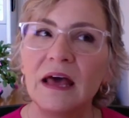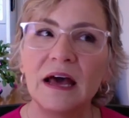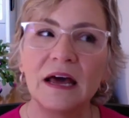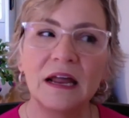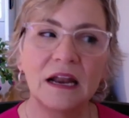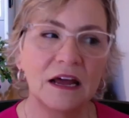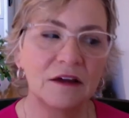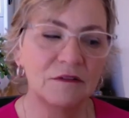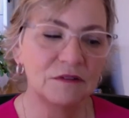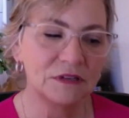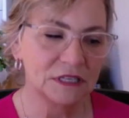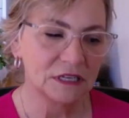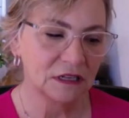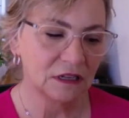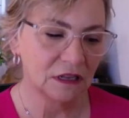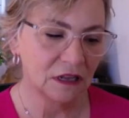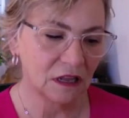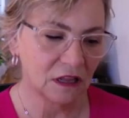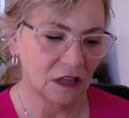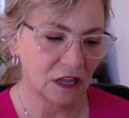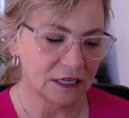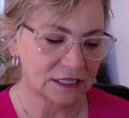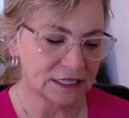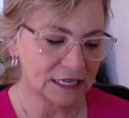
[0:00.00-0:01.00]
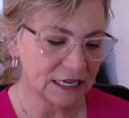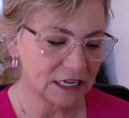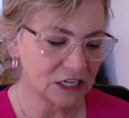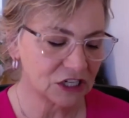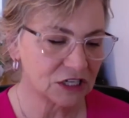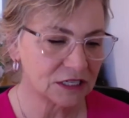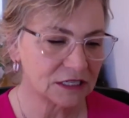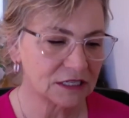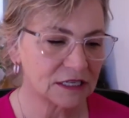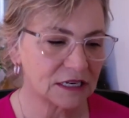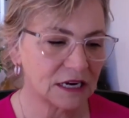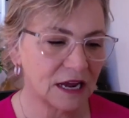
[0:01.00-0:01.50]
And I was in Los
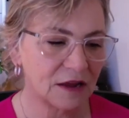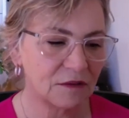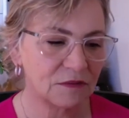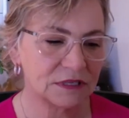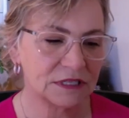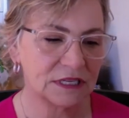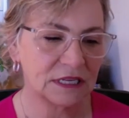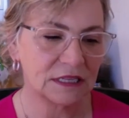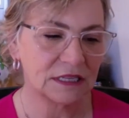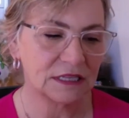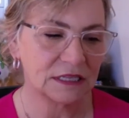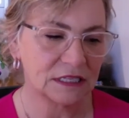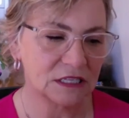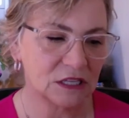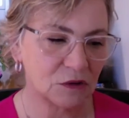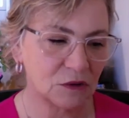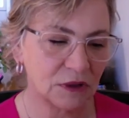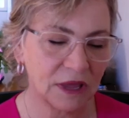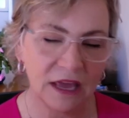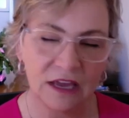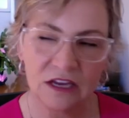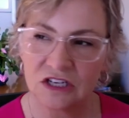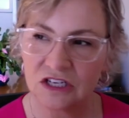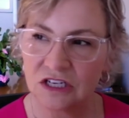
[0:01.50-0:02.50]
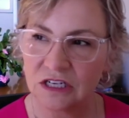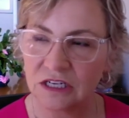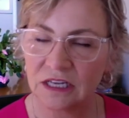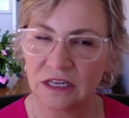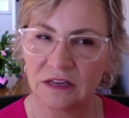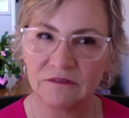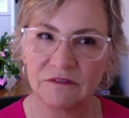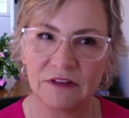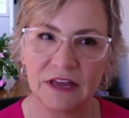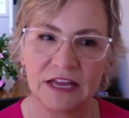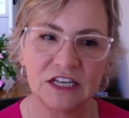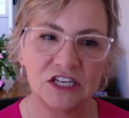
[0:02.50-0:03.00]
Angeles and I was at this location
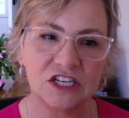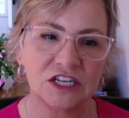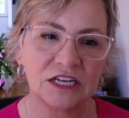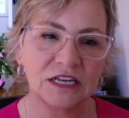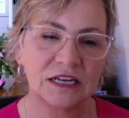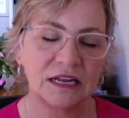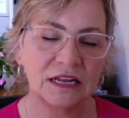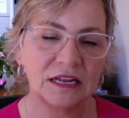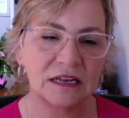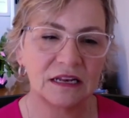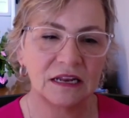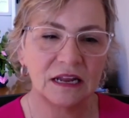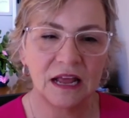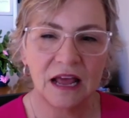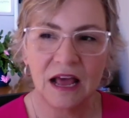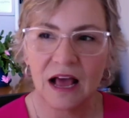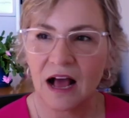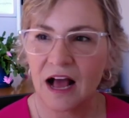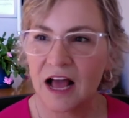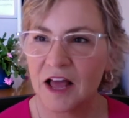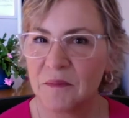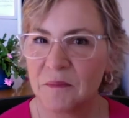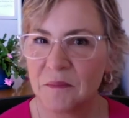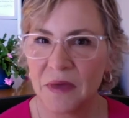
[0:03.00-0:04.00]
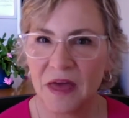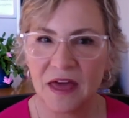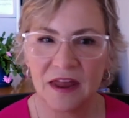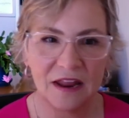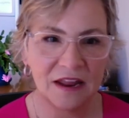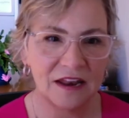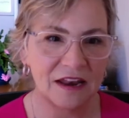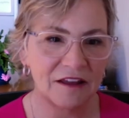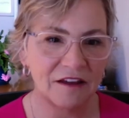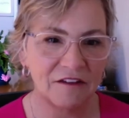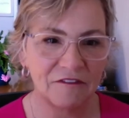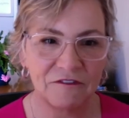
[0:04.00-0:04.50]
convention and I met
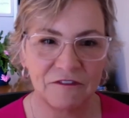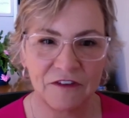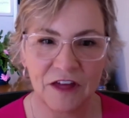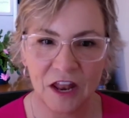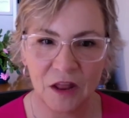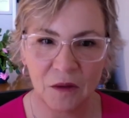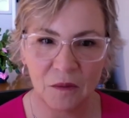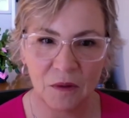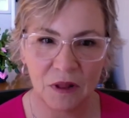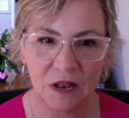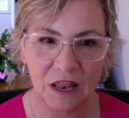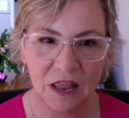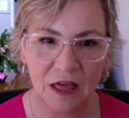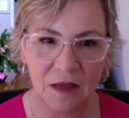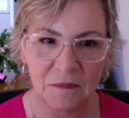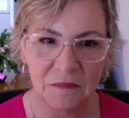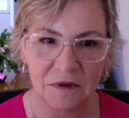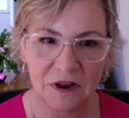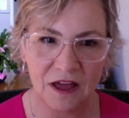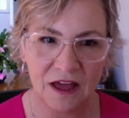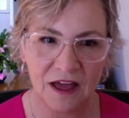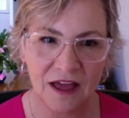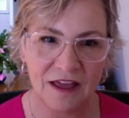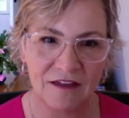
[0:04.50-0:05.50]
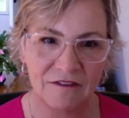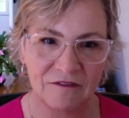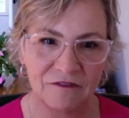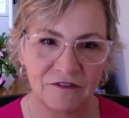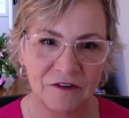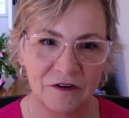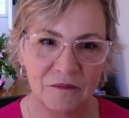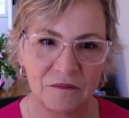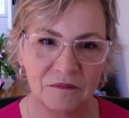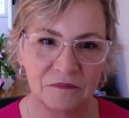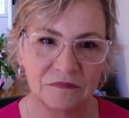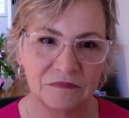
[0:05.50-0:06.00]
a fellow alumni
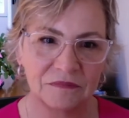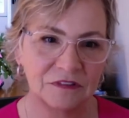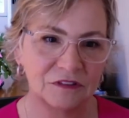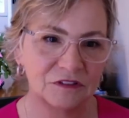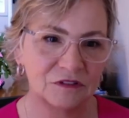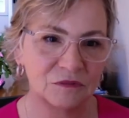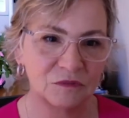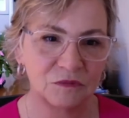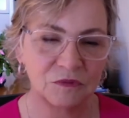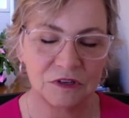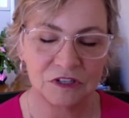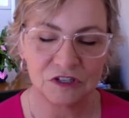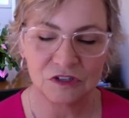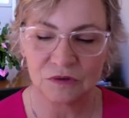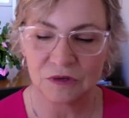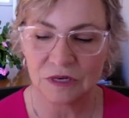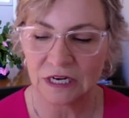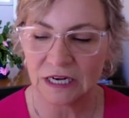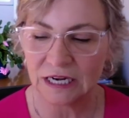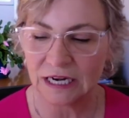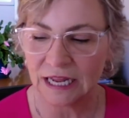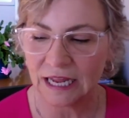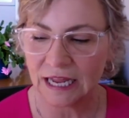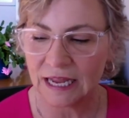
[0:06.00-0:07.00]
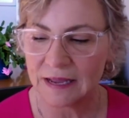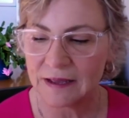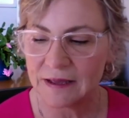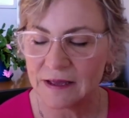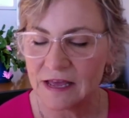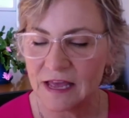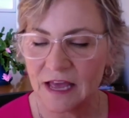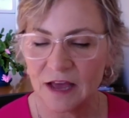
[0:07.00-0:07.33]
from Trinity